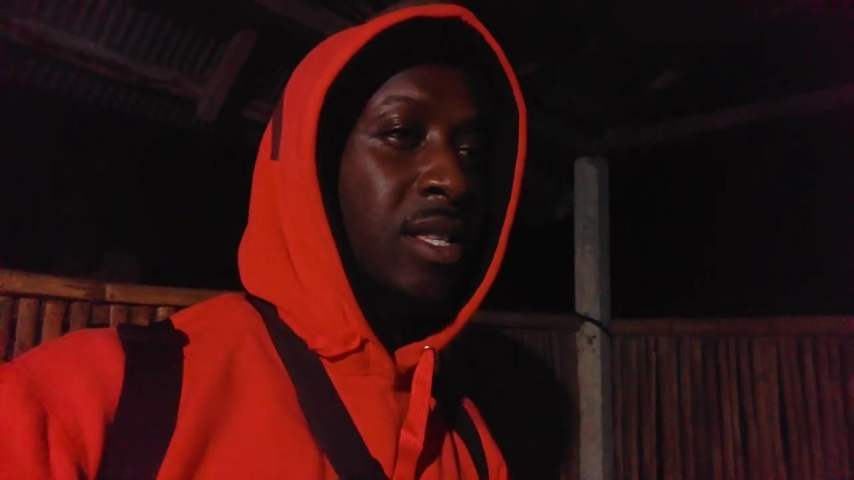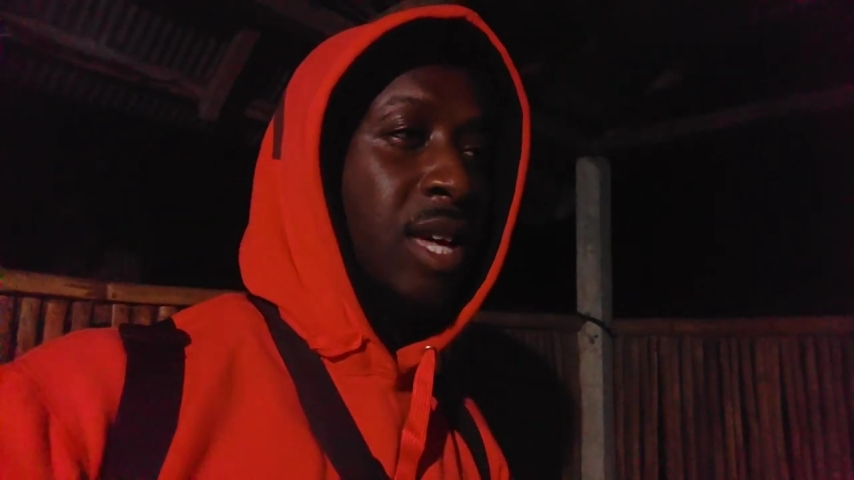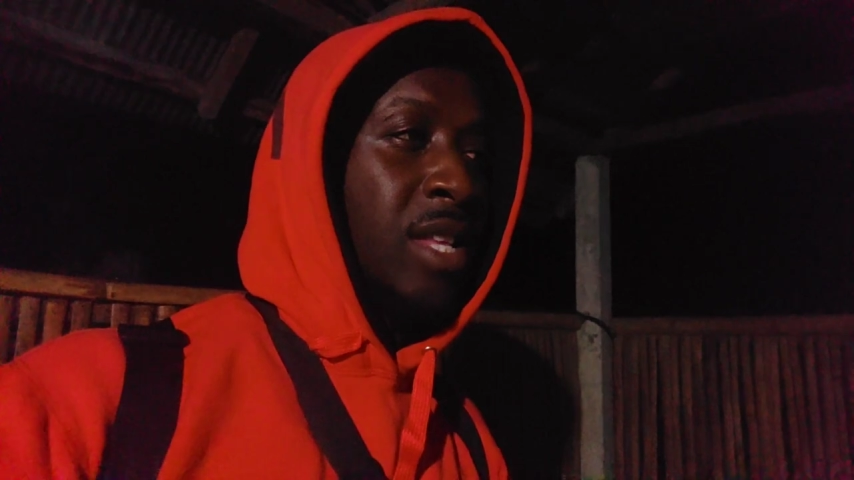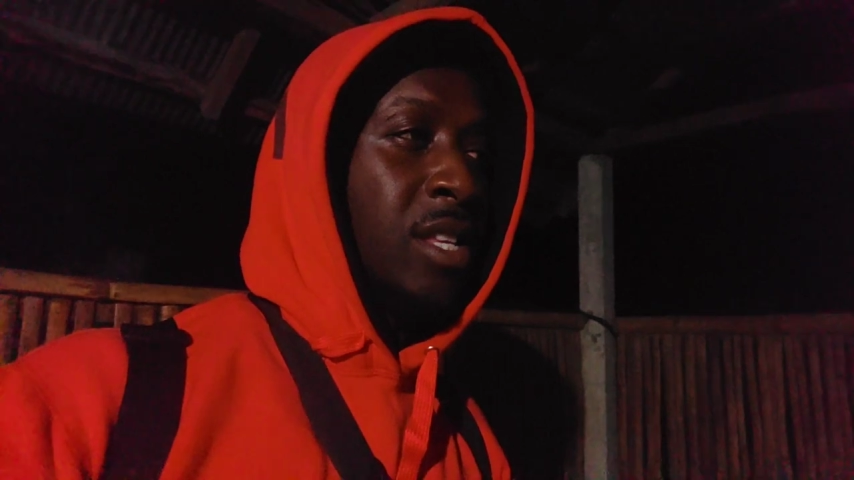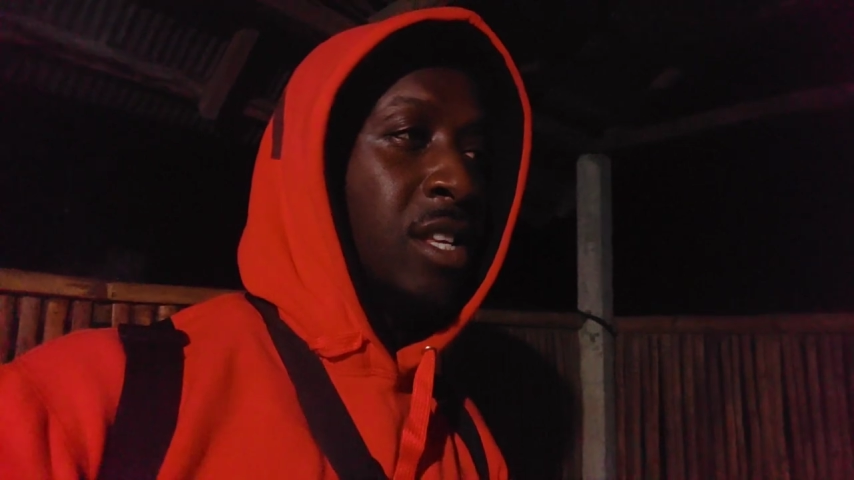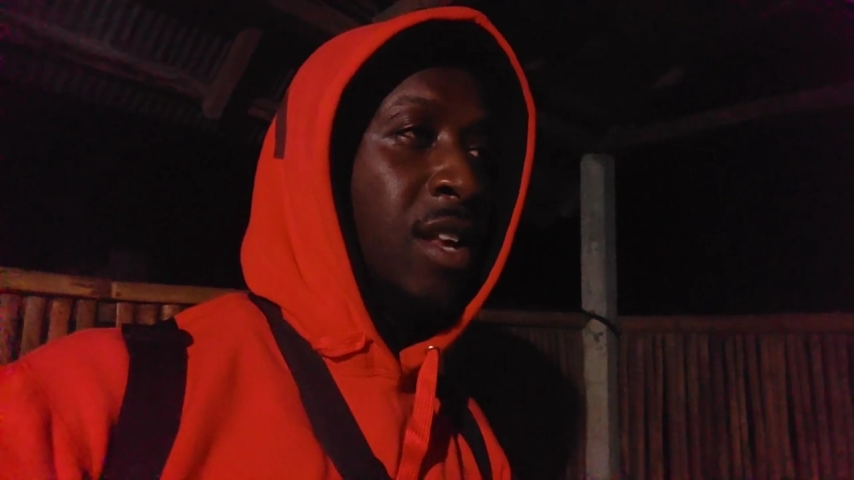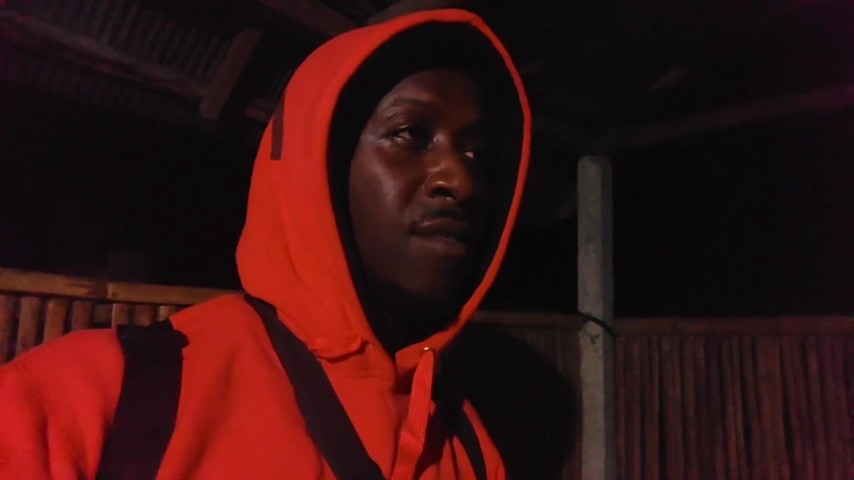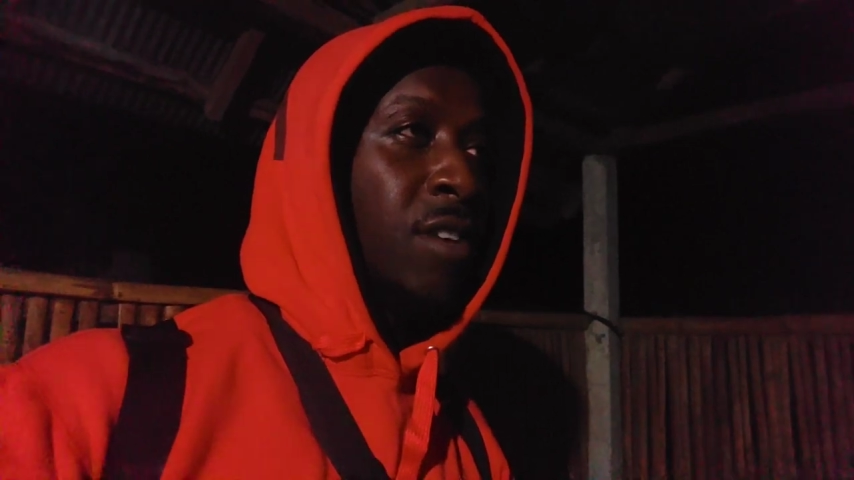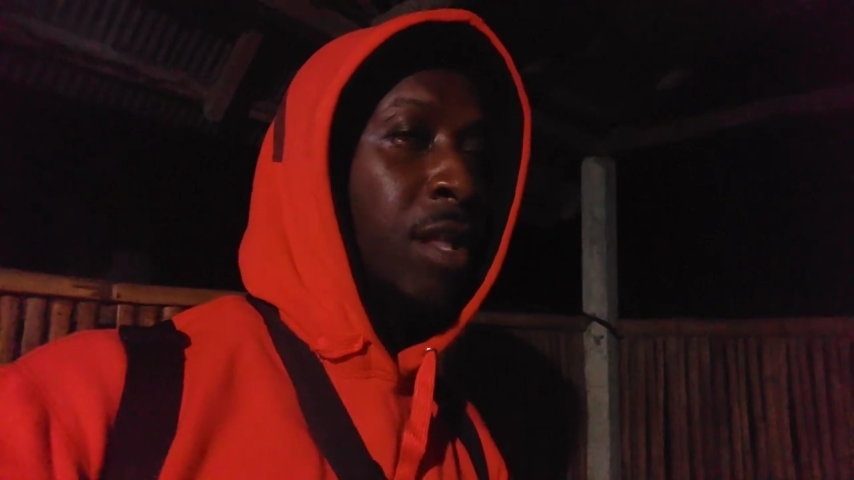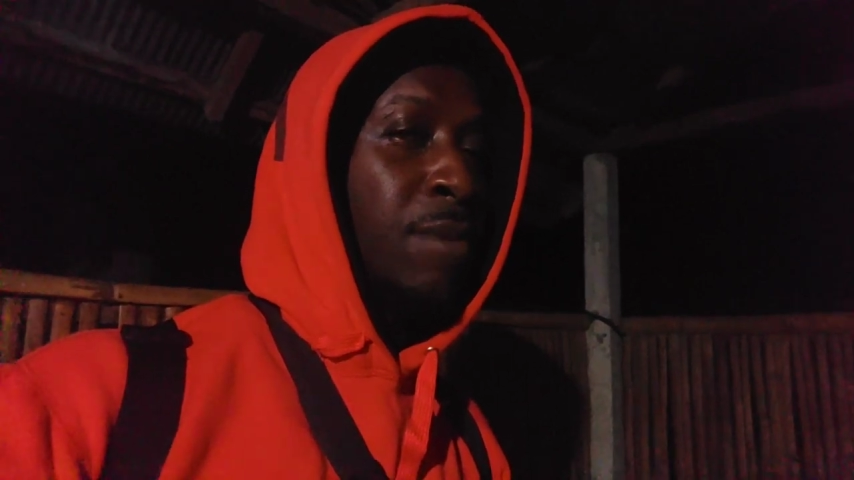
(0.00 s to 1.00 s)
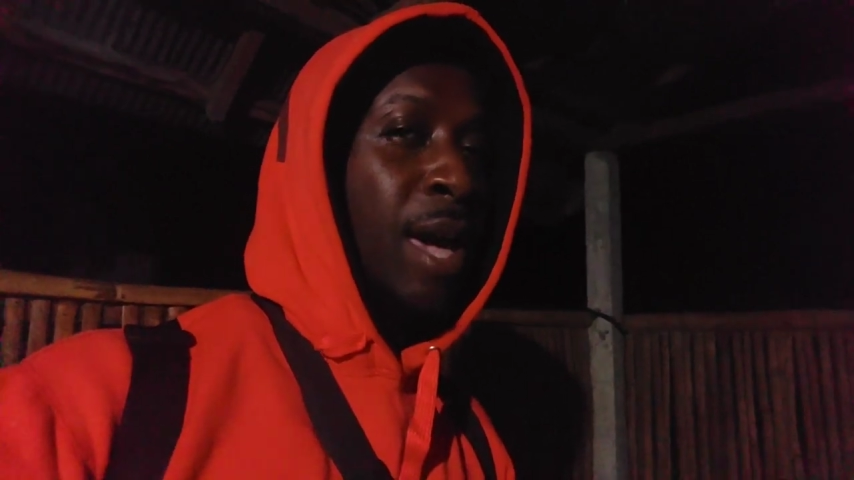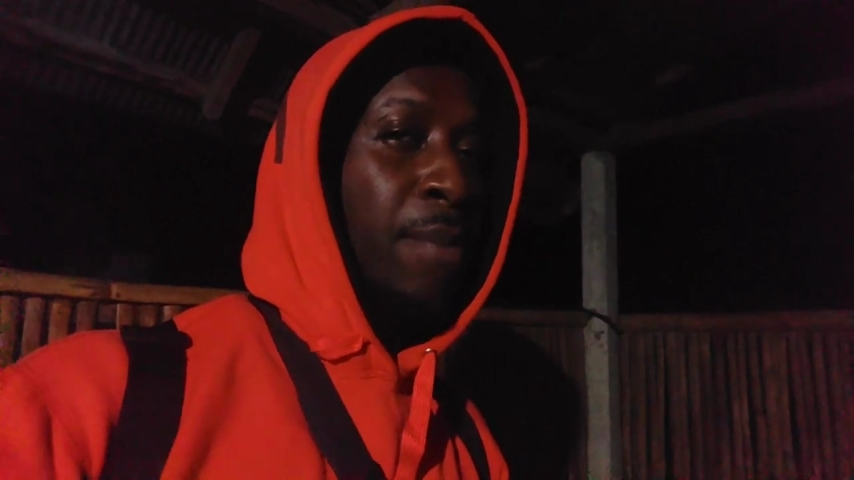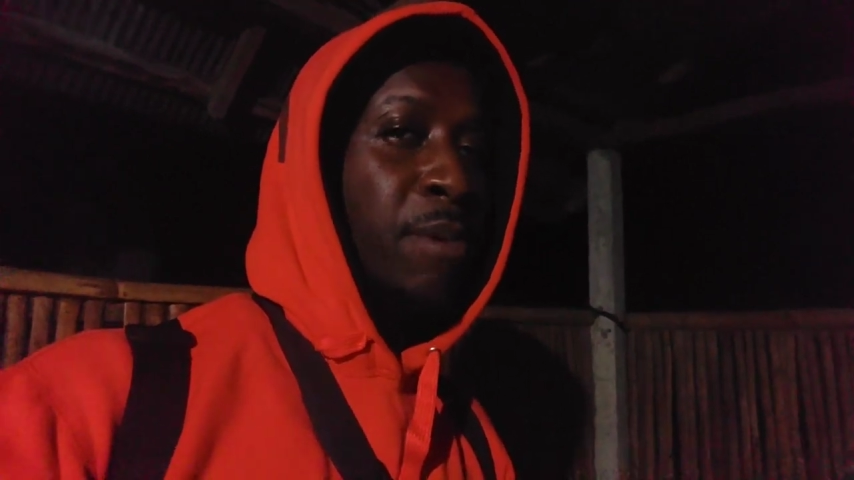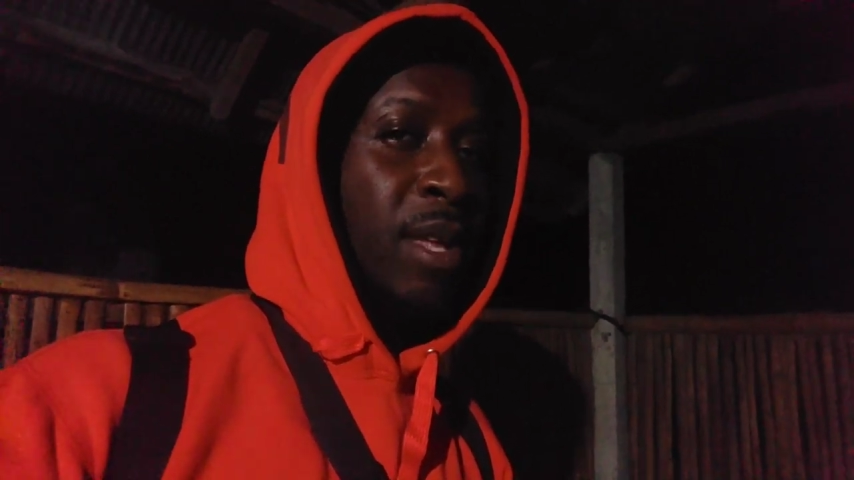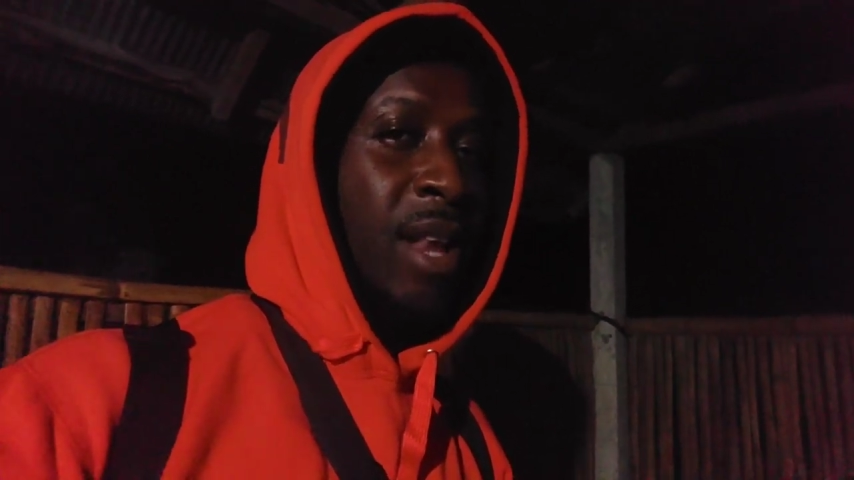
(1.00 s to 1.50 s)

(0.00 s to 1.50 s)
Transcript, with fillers: then you're never gonna be happy